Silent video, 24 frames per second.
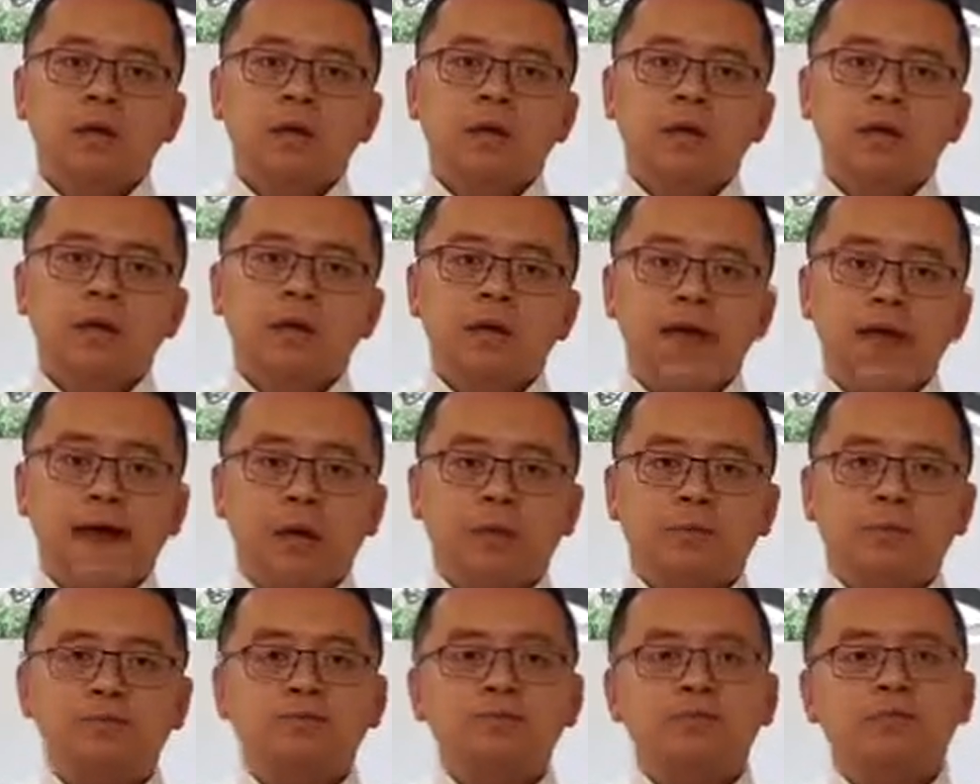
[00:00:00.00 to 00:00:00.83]

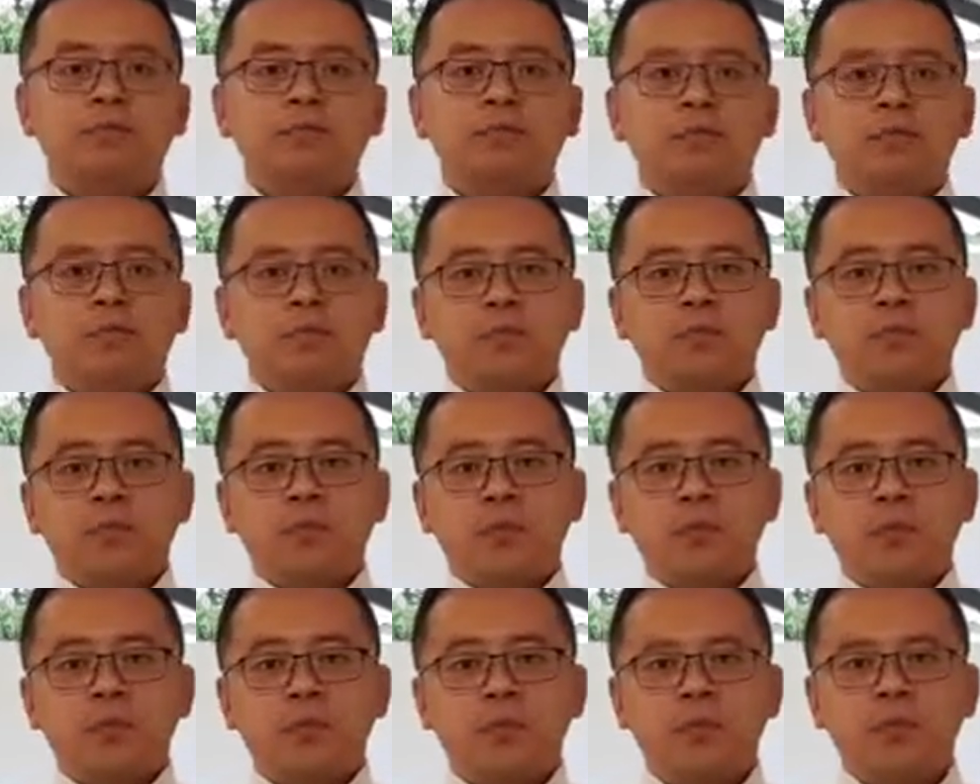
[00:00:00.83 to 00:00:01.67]
Now, the
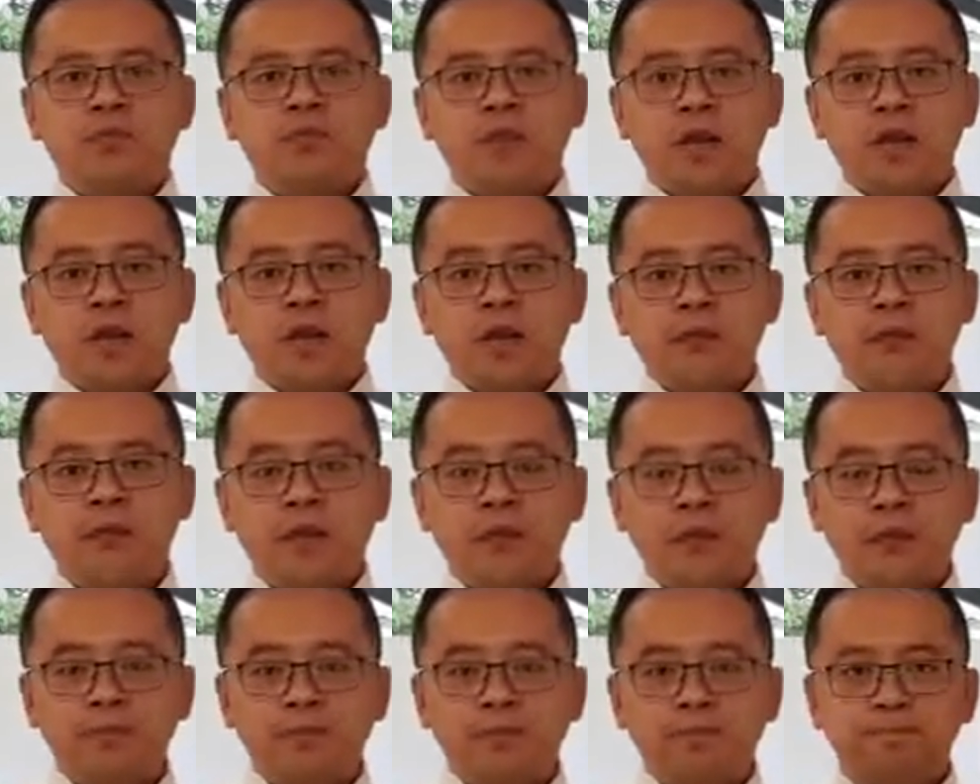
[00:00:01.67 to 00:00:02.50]
portfolio
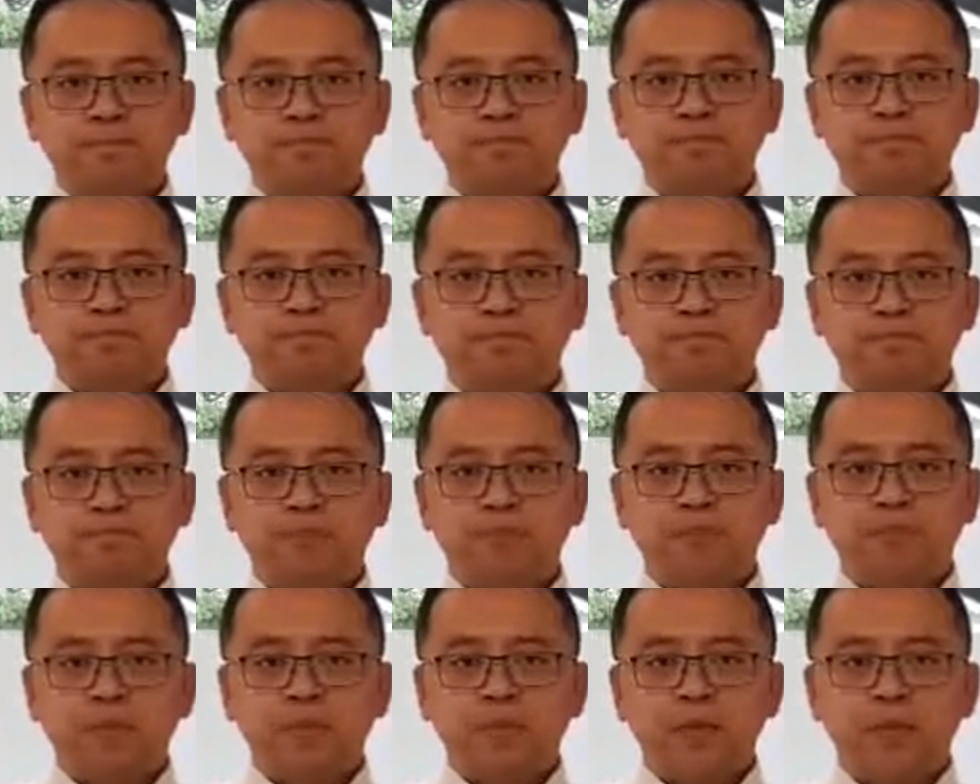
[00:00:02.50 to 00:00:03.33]
bond
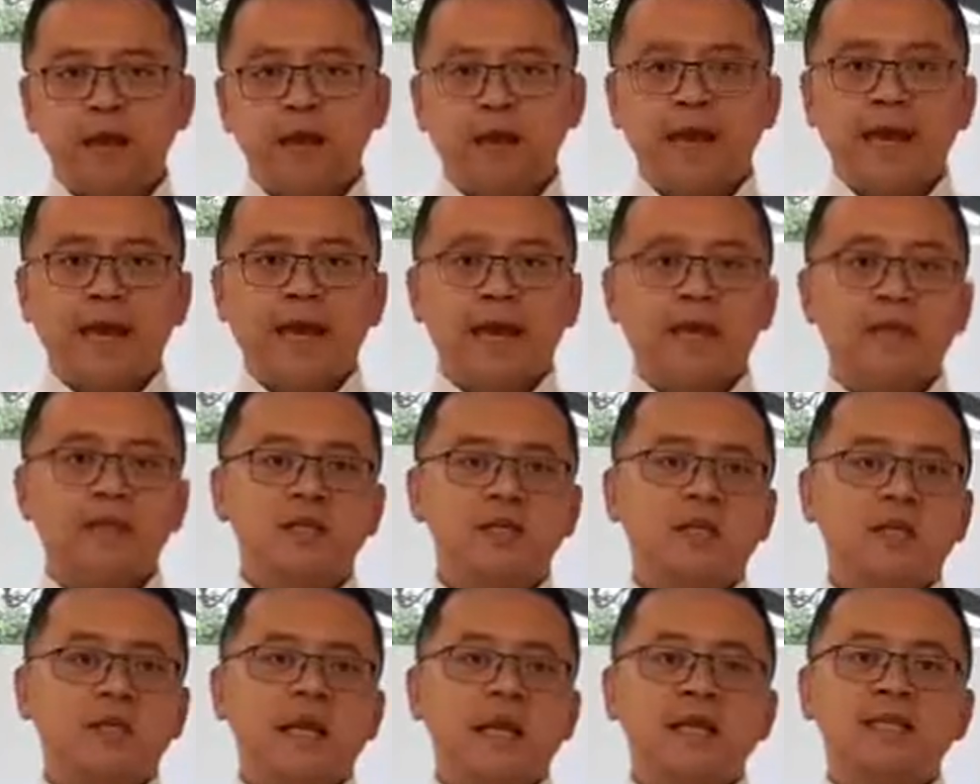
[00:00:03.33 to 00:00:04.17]
is
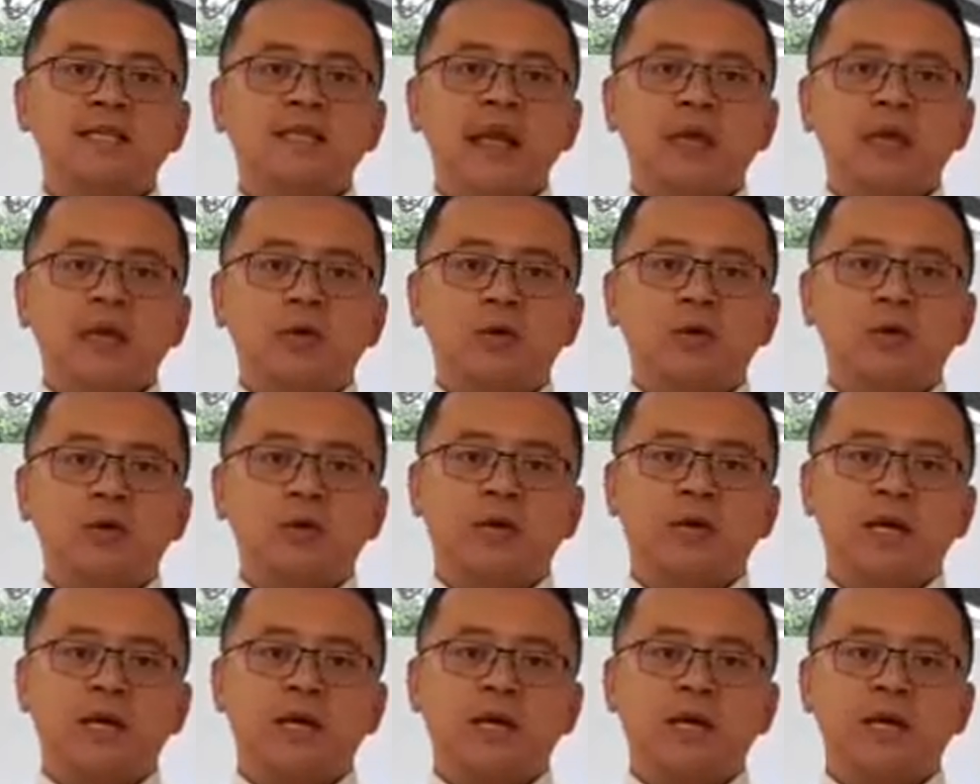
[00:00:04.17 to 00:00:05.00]
a technical
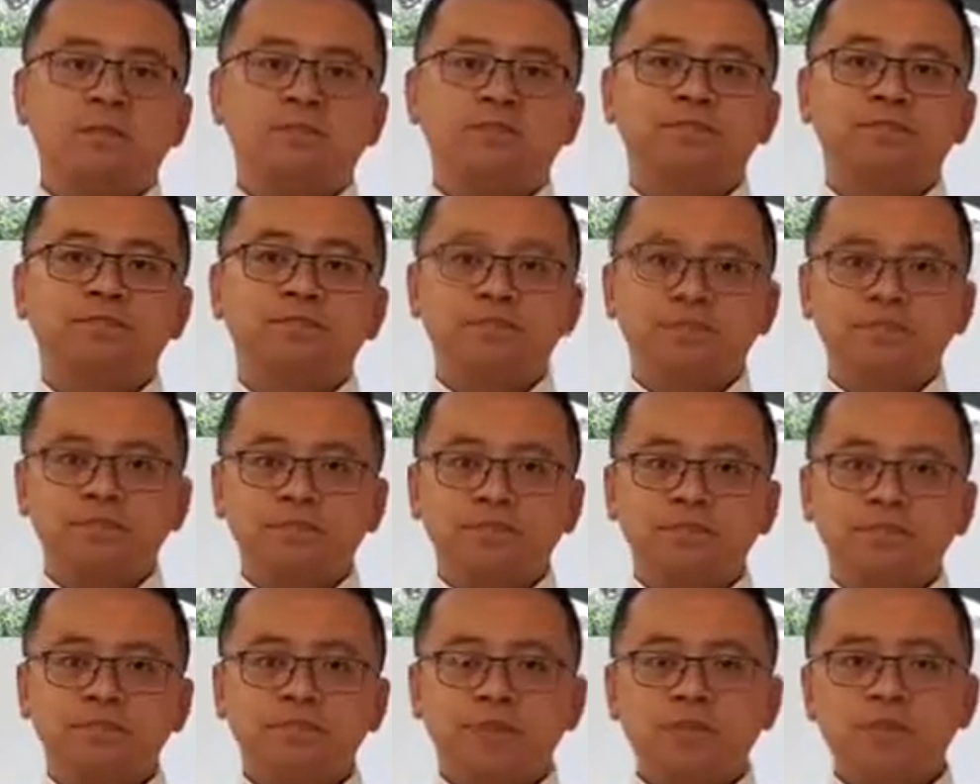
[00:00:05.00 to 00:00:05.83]
term
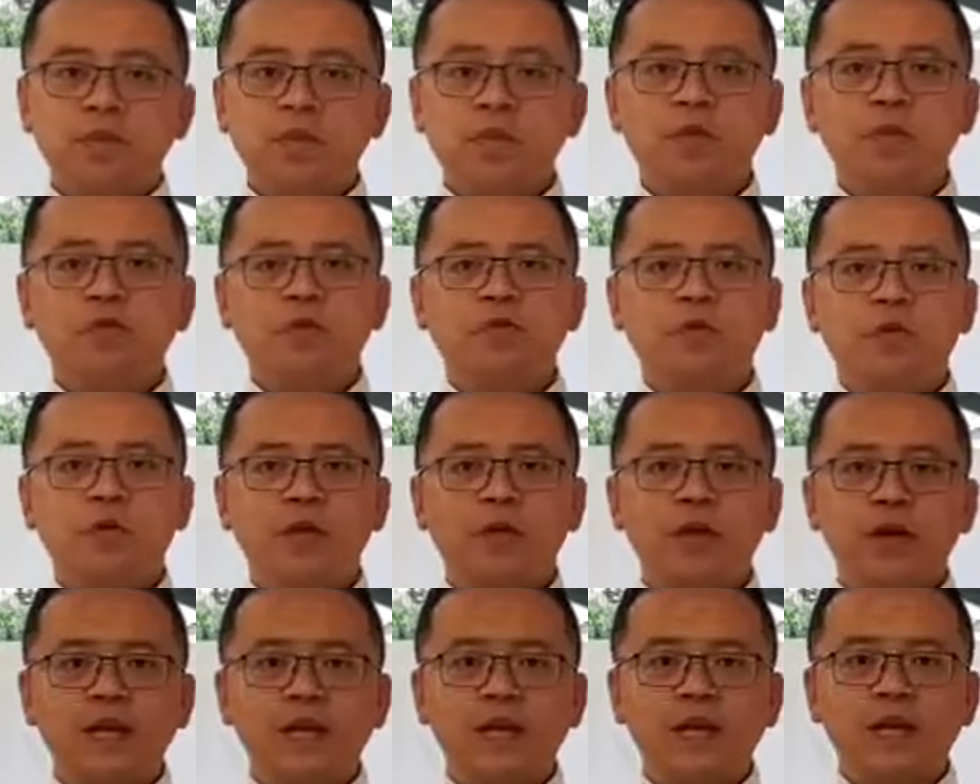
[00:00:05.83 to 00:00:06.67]
for
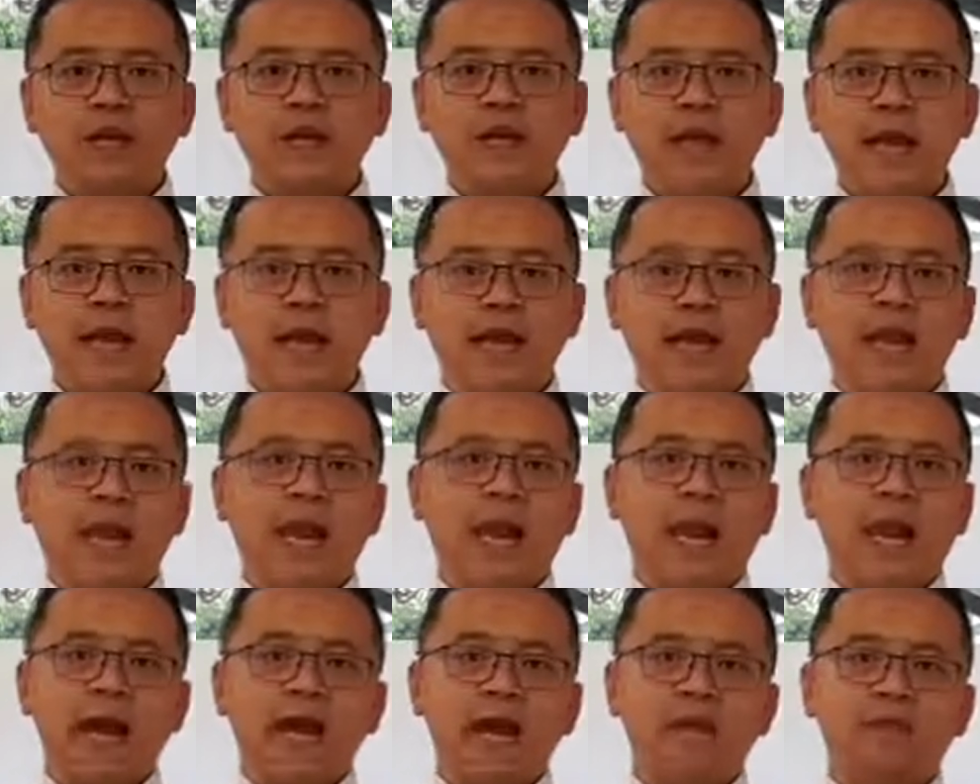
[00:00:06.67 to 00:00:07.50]
what is a
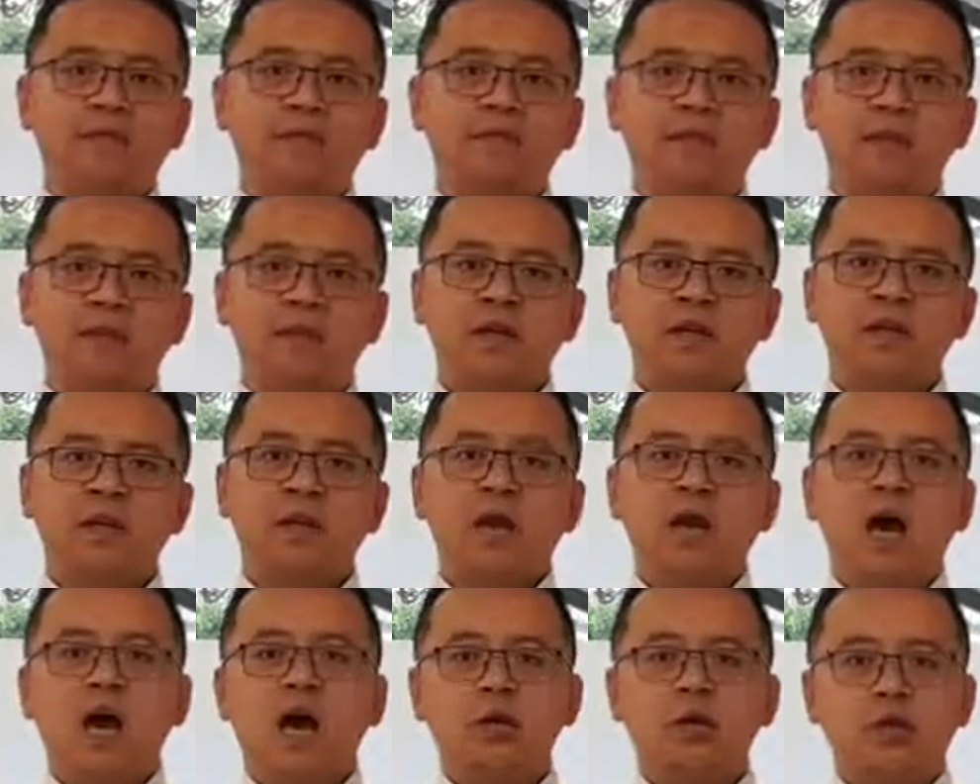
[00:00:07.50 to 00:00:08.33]
life
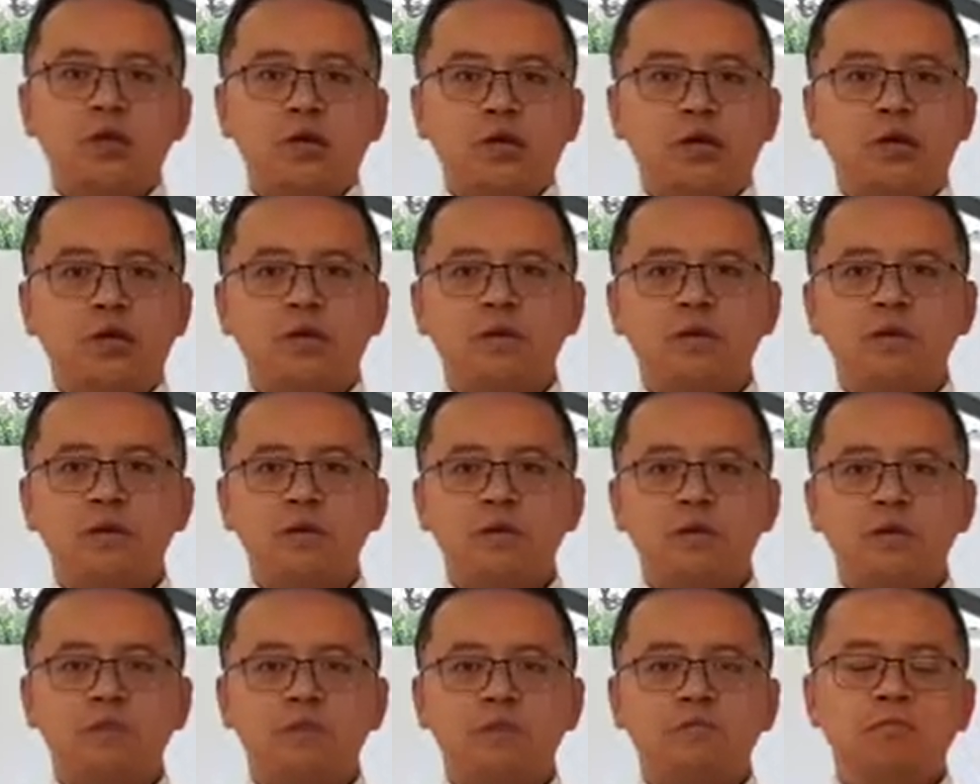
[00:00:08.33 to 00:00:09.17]

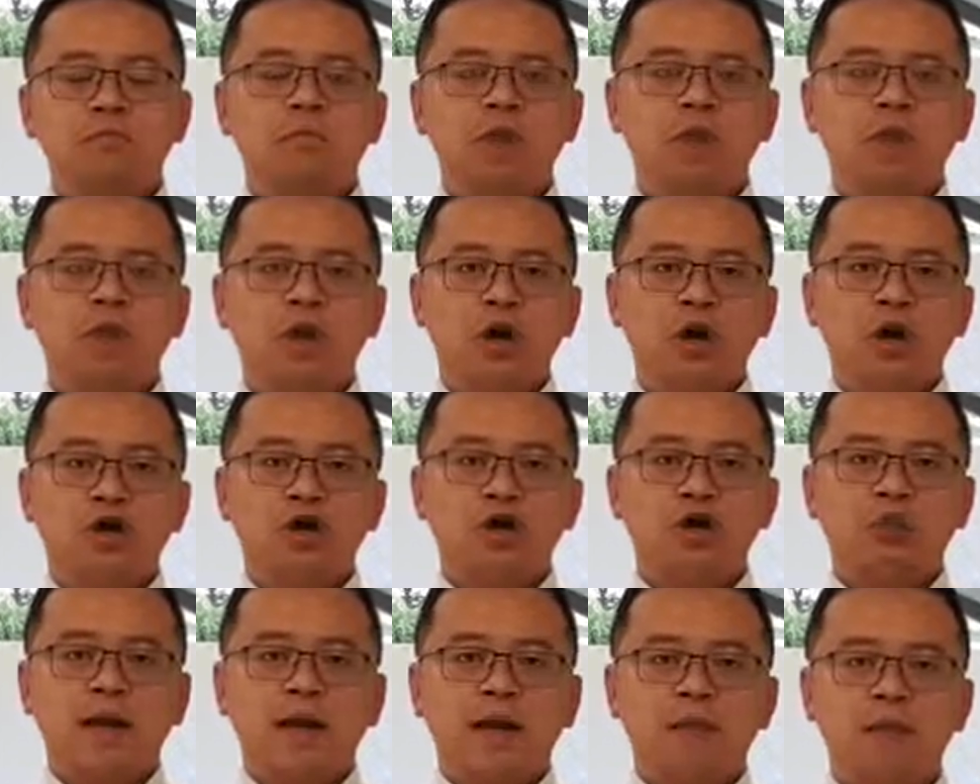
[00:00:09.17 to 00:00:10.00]
assurance
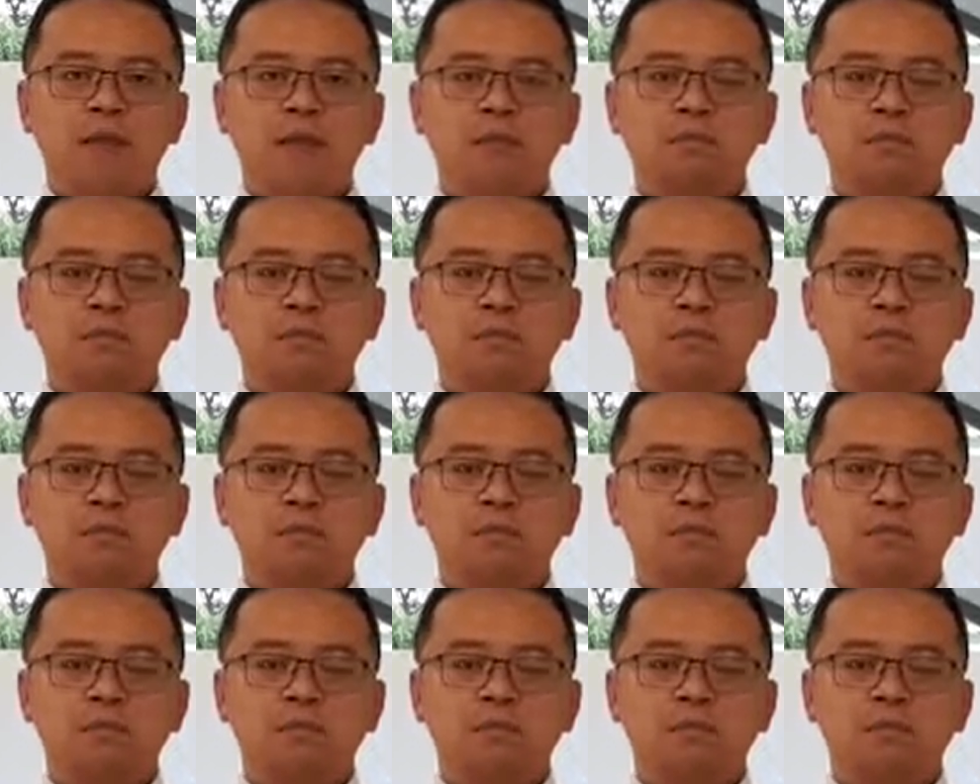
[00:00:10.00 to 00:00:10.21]
contract.